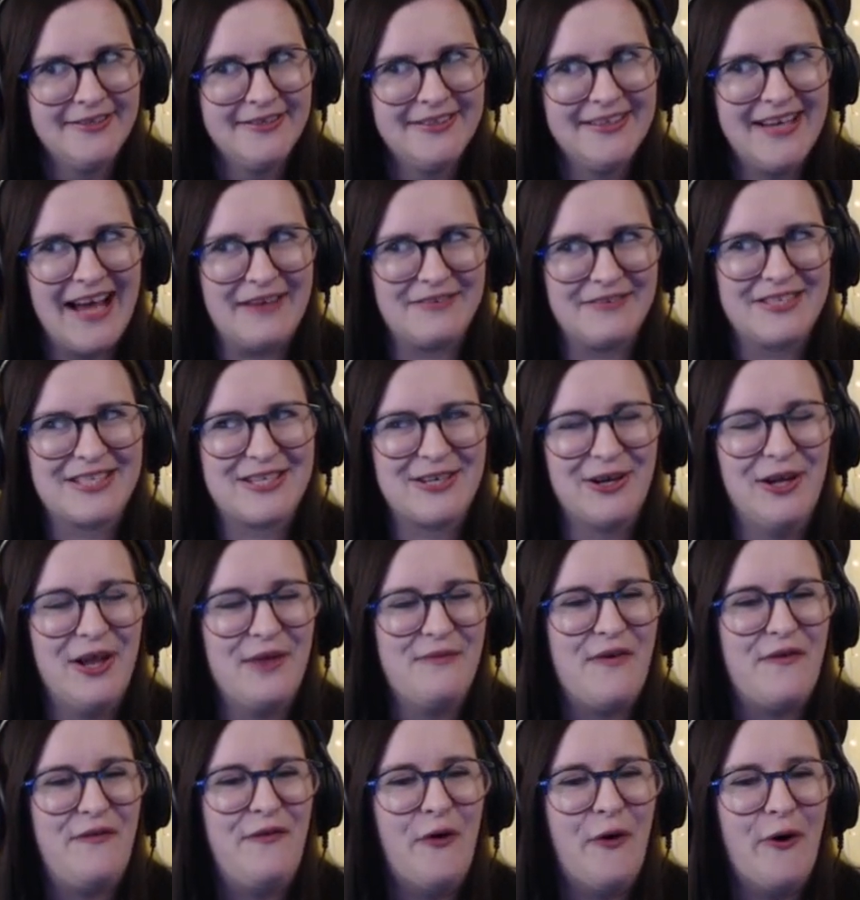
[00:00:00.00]
After stalling
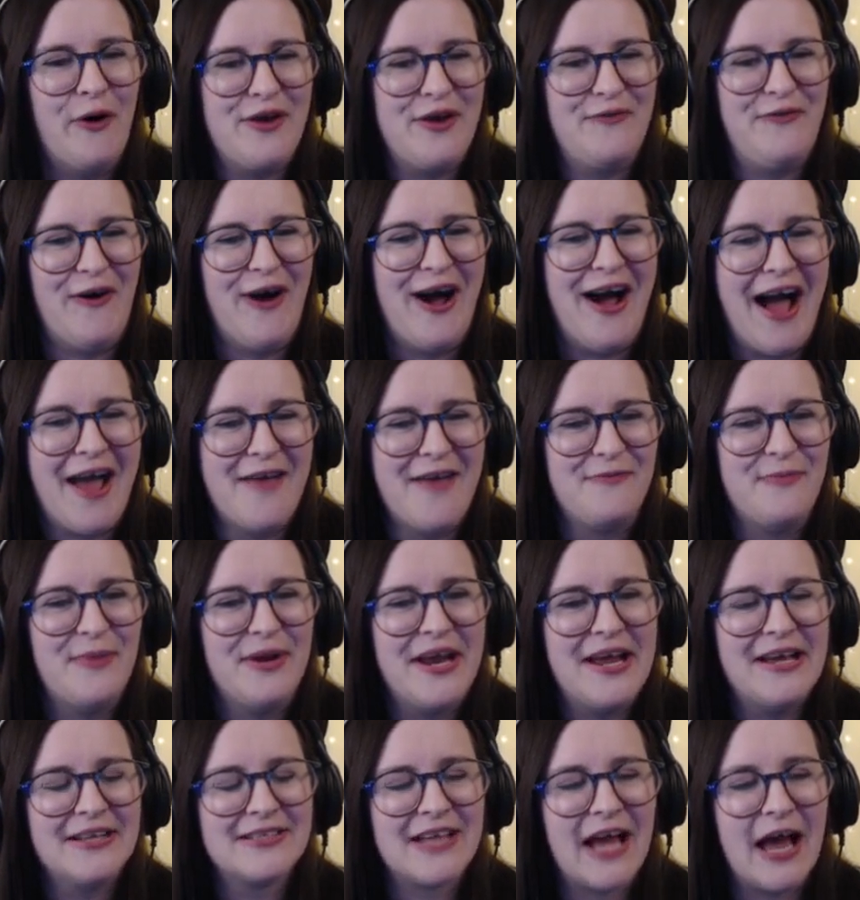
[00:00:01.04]
for 45
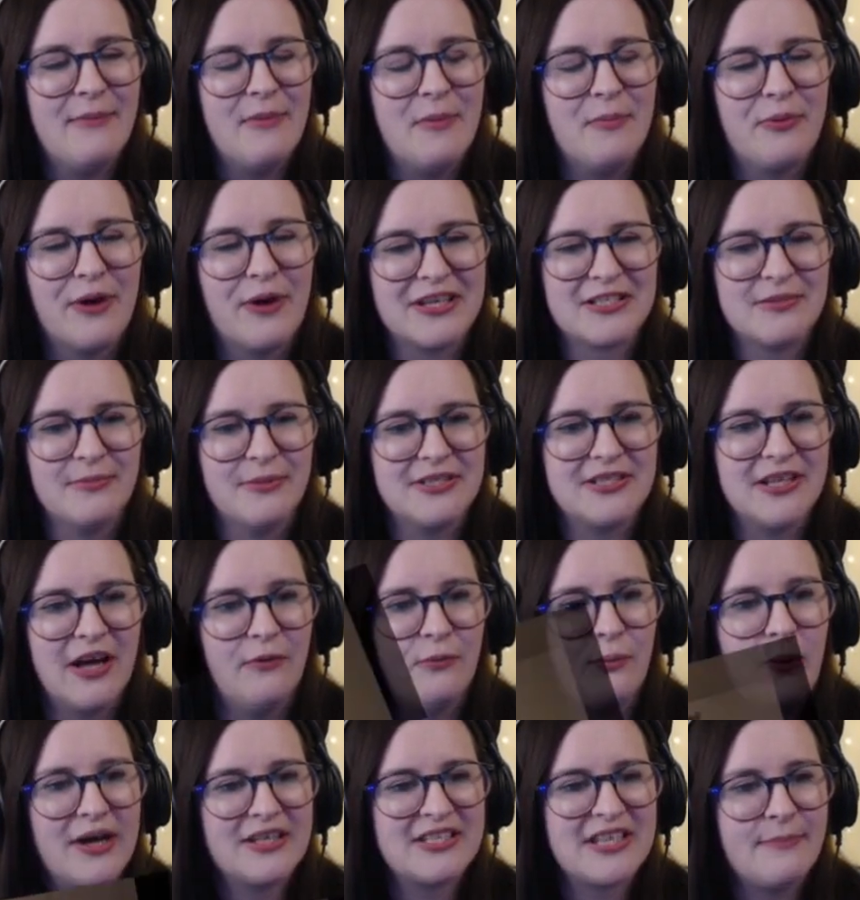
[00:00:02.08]
minutes, I'm impressed myself.
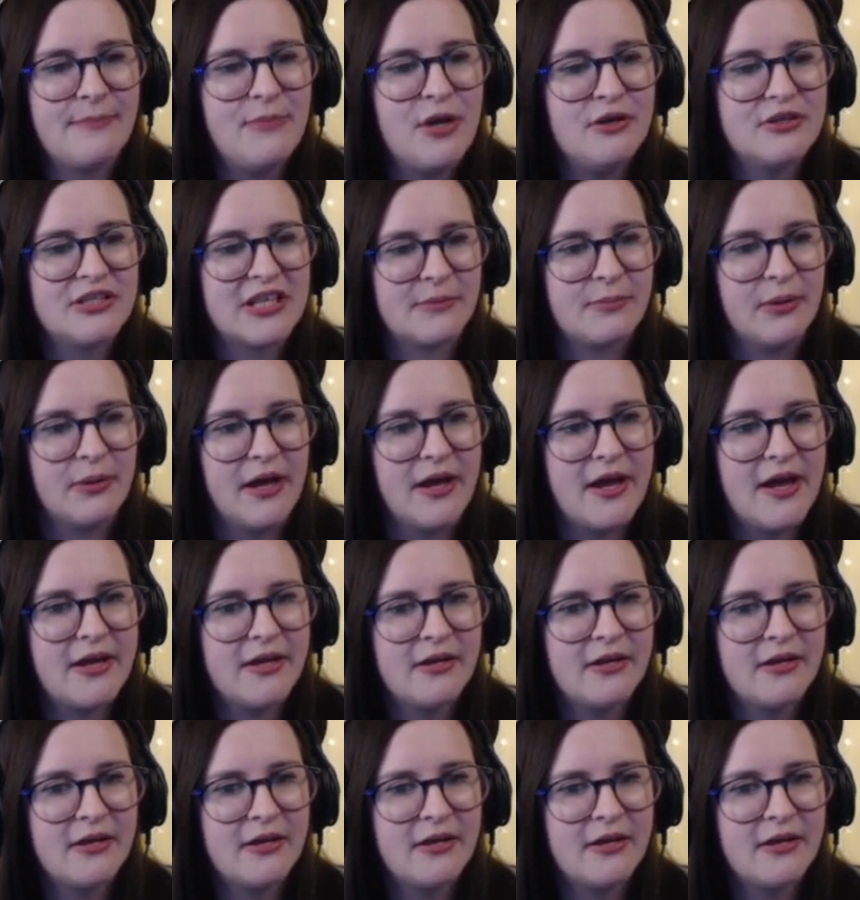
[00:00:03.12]
Why is that music playing?